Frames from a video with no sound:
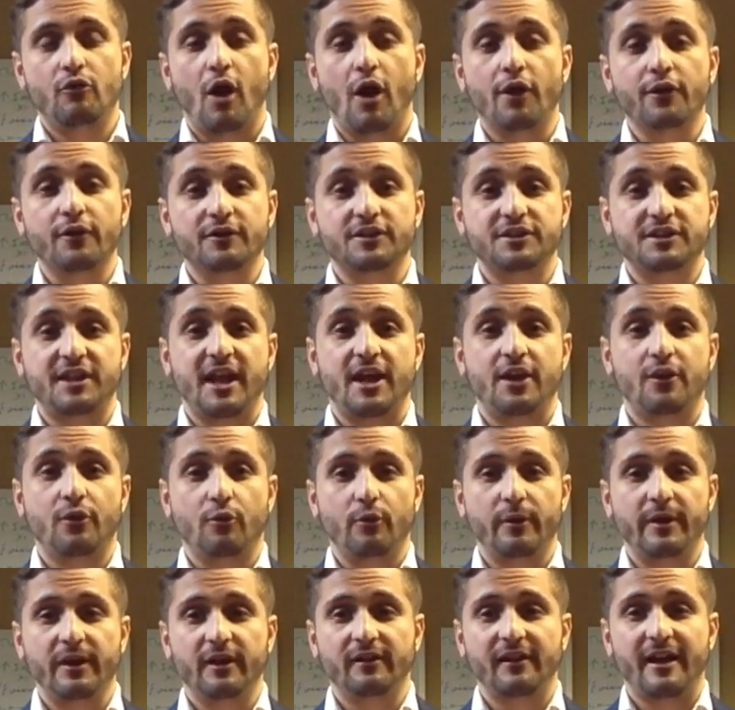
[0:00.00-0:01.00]
understand
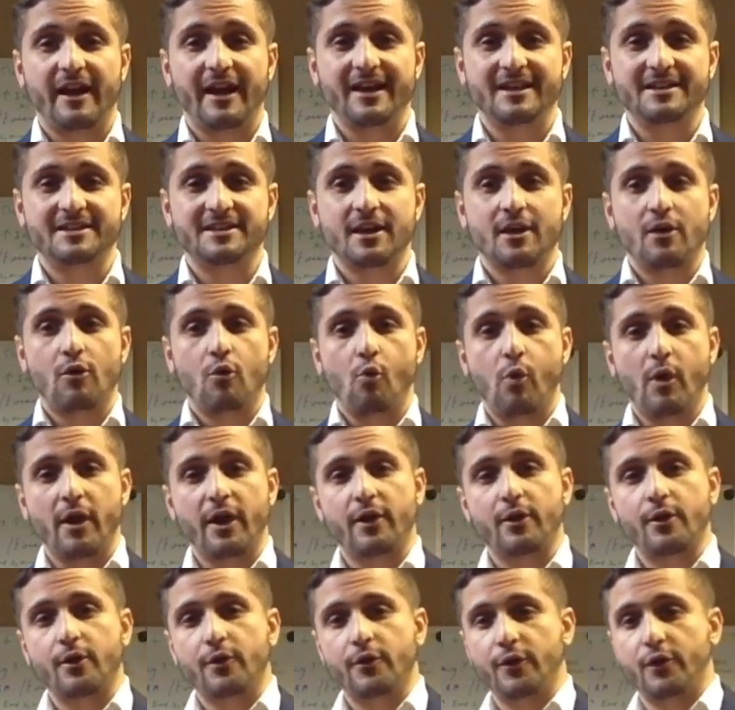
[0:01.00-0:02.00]
or realize
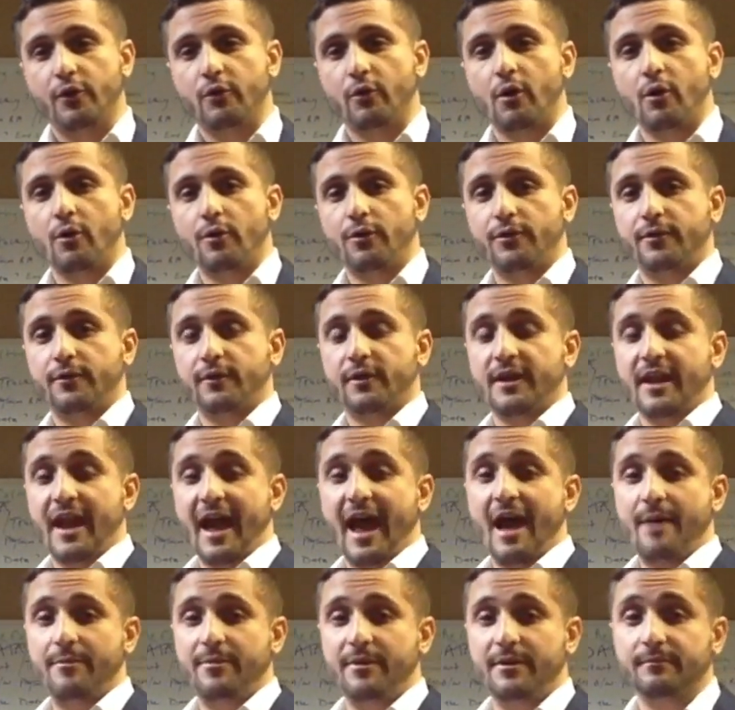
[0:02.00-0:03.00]
where the growth can
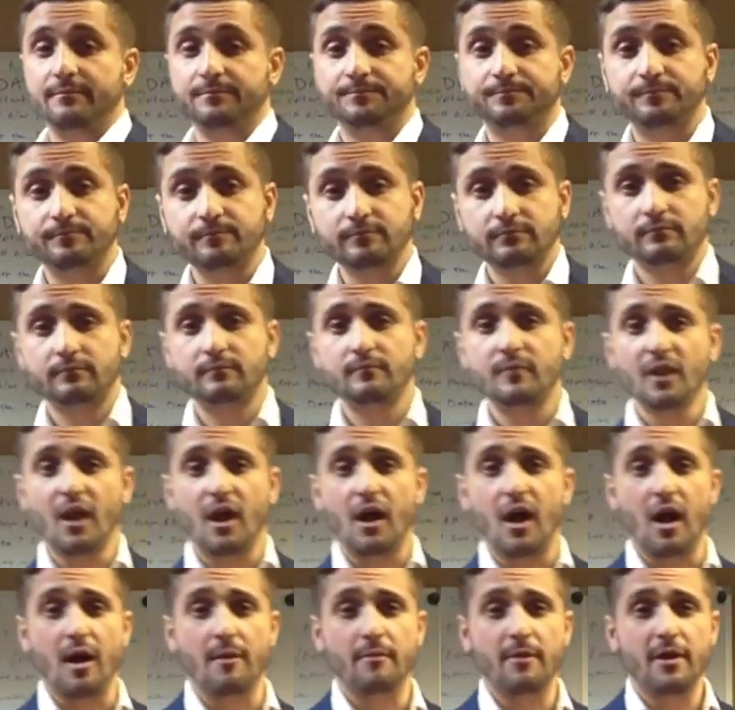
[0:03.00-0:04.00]
happen.
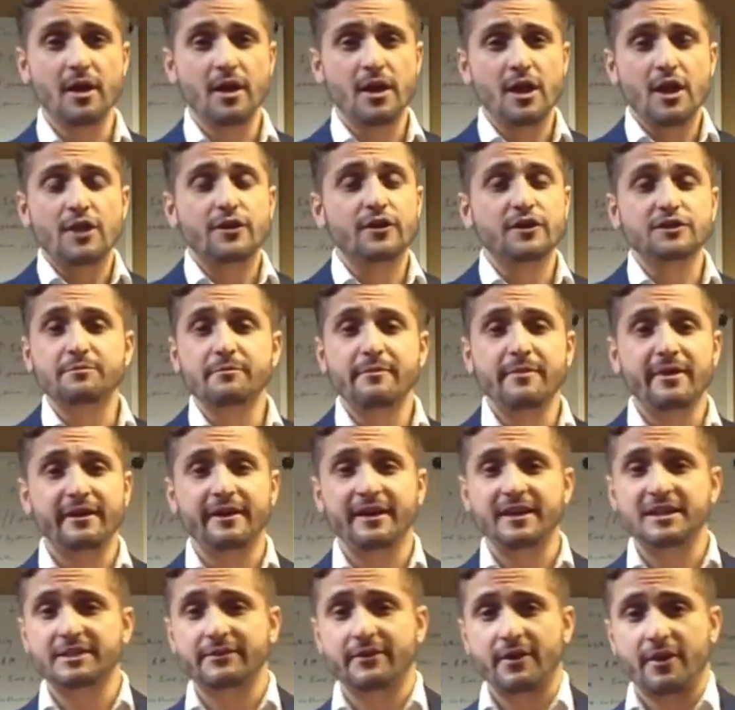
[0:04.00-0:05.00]
There's
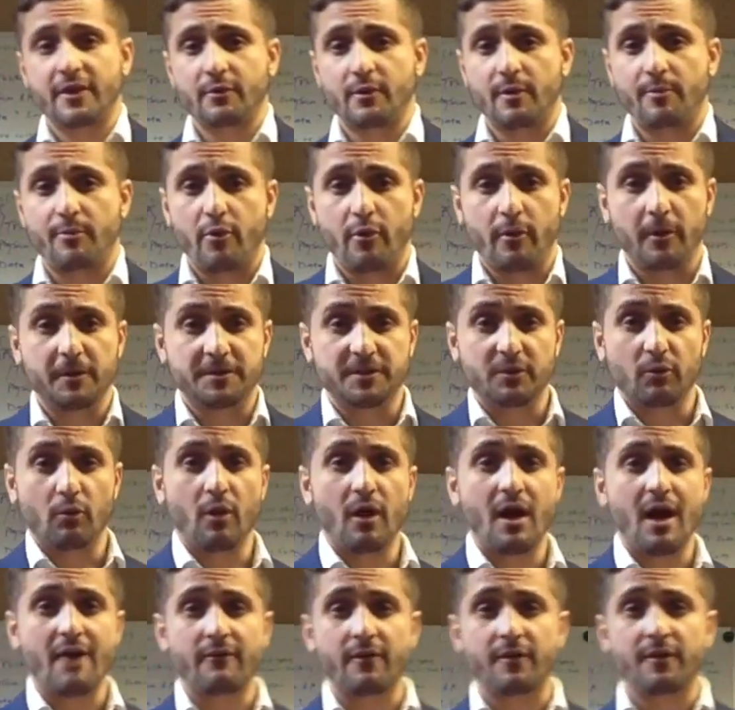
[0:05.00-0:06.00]
millions of other reports, and
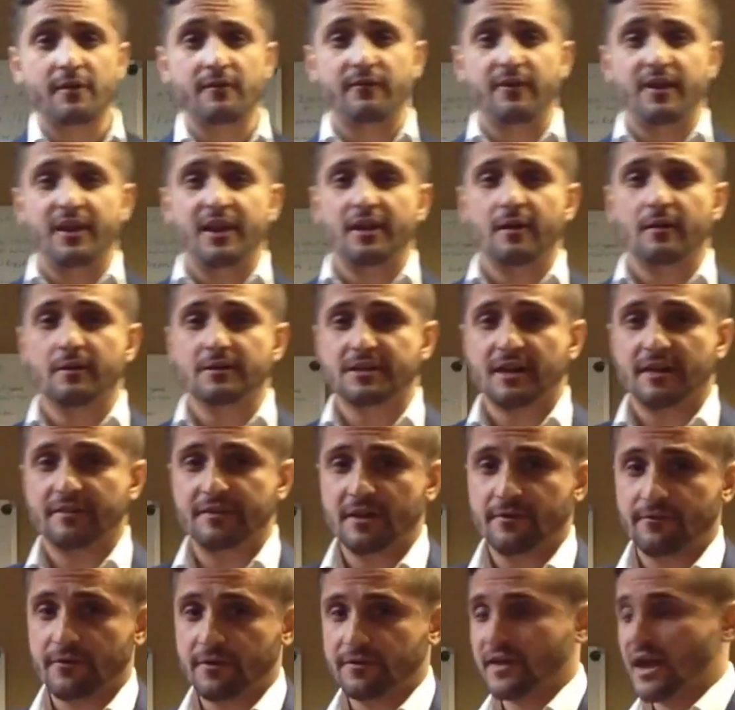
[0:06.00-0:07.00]
we'll have other videos on
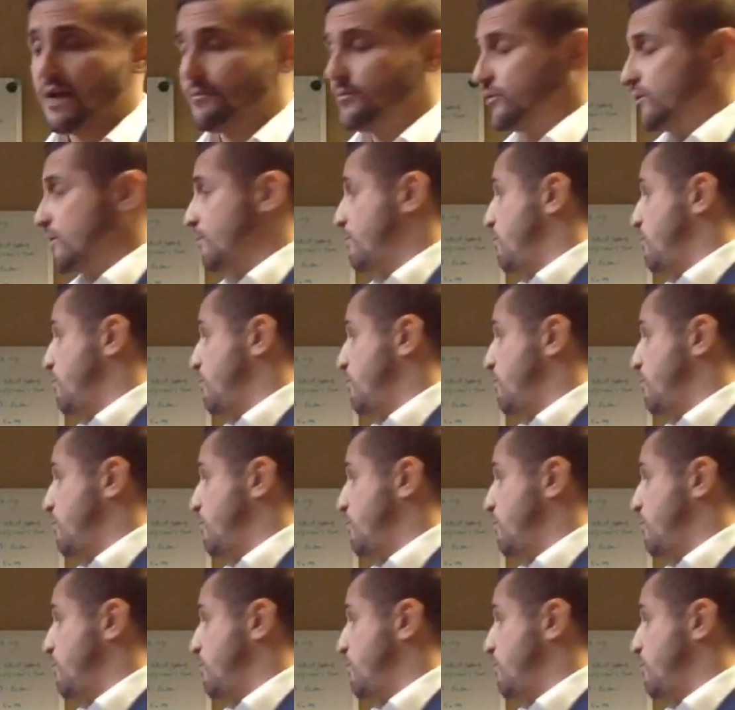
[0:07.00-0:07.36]
different type of